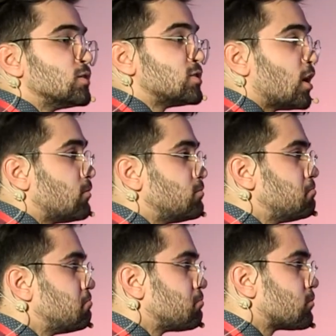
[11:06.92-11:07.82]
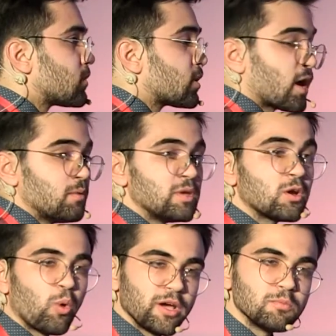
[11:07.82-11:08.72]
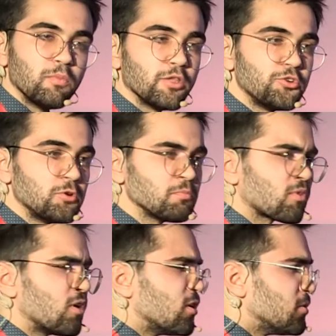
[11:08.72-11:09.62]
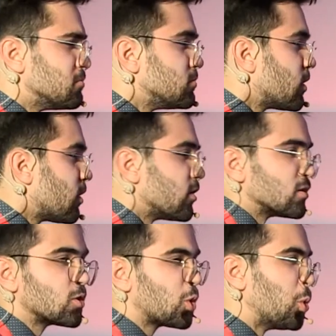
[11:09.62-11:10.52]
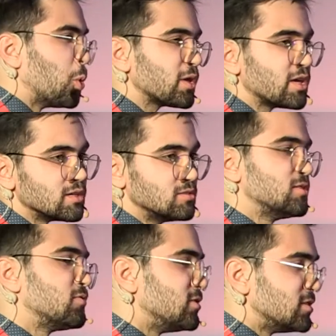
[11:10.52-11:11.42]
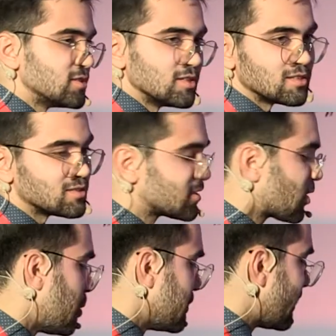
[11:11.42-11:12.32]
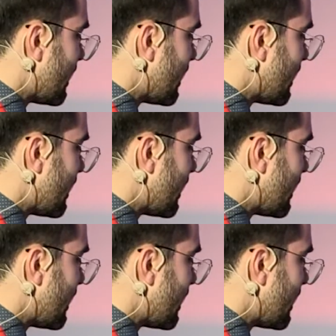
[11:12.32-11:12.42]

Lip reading: Some can be quite modern. The cool kids of these days, called